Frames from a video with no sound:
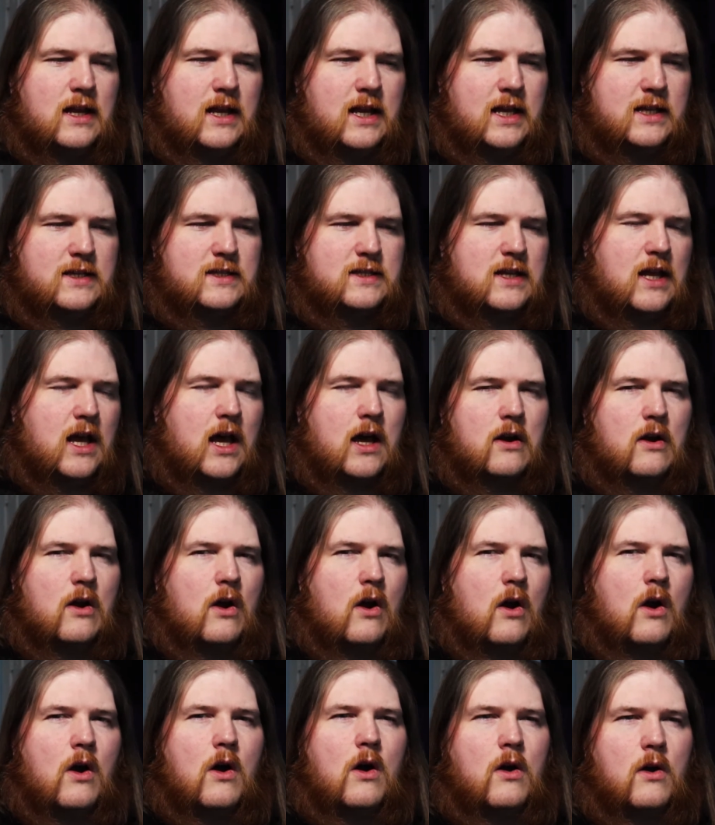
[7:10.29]
it's not
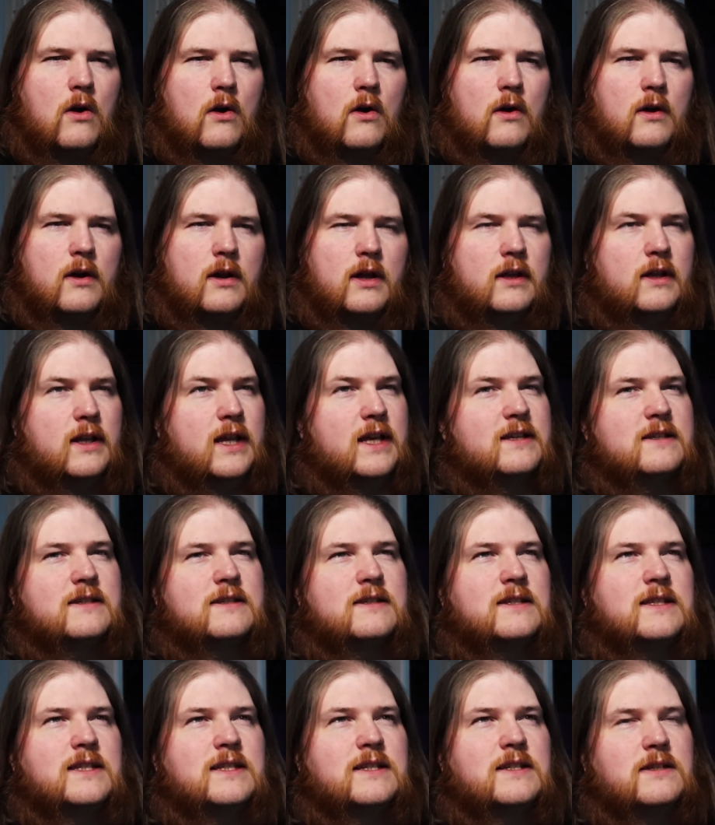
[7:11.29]
hard
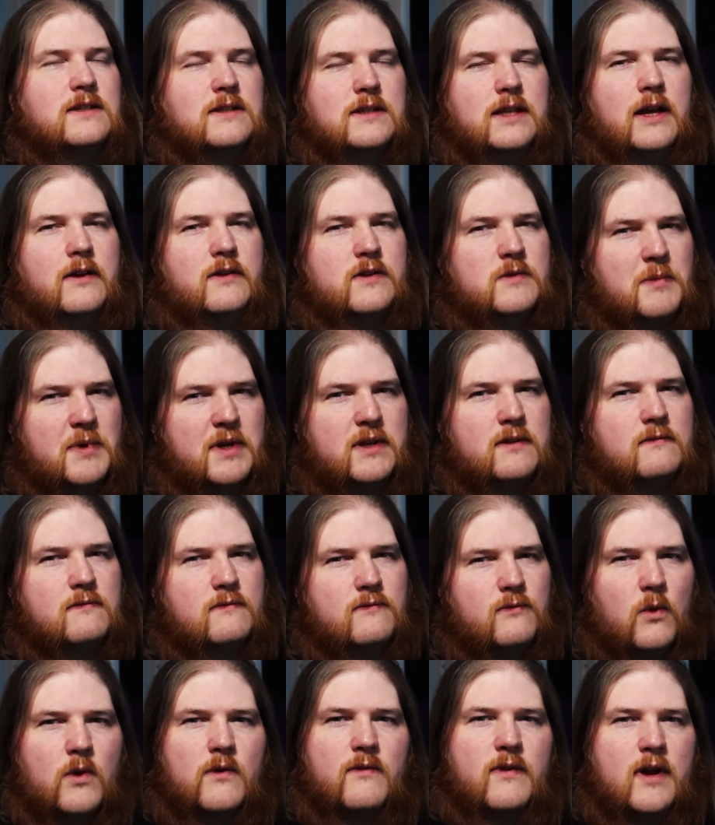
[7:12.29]
unless it's been
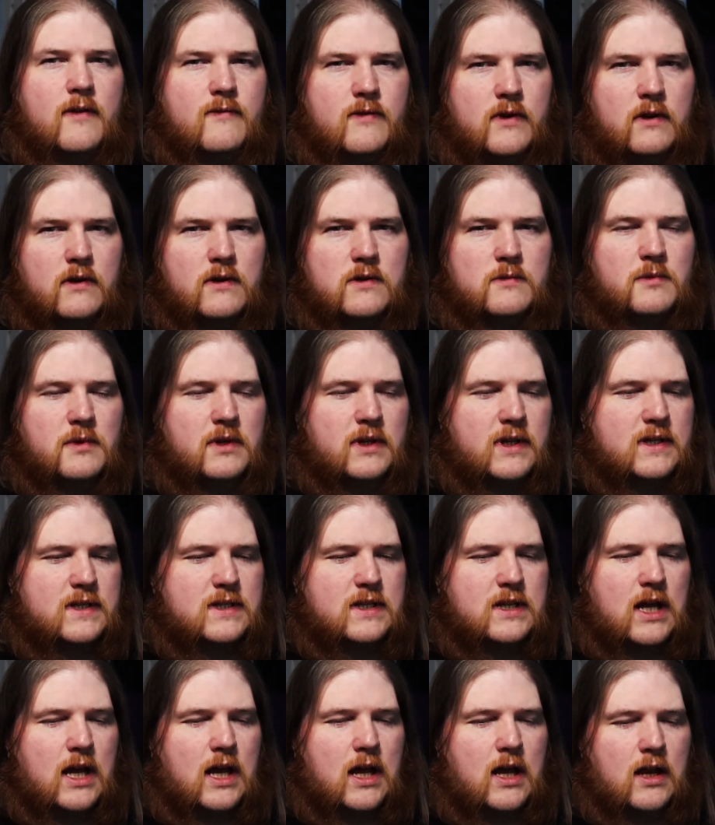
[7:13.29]
4 or 5 years, but it's
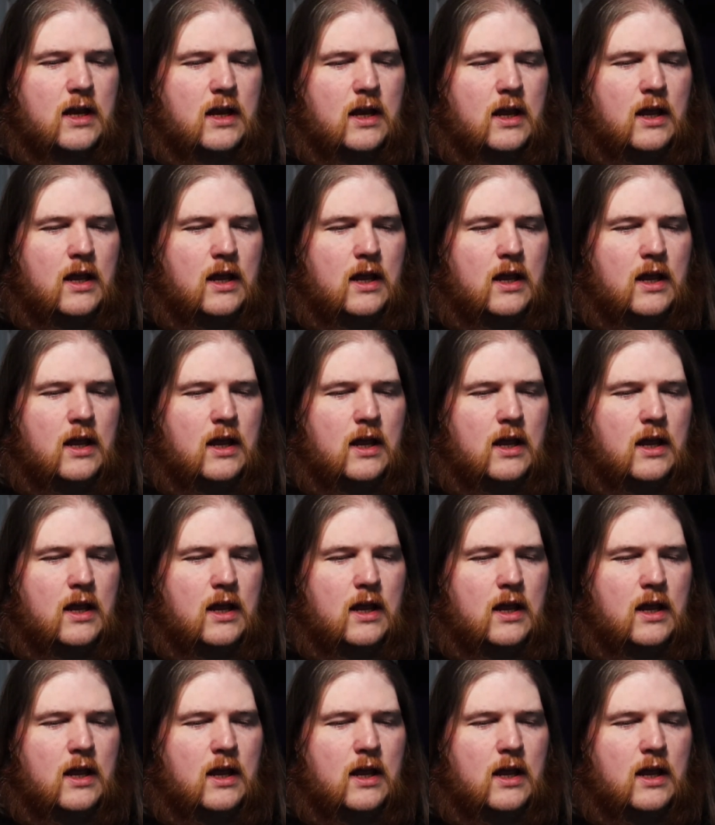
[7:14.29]
not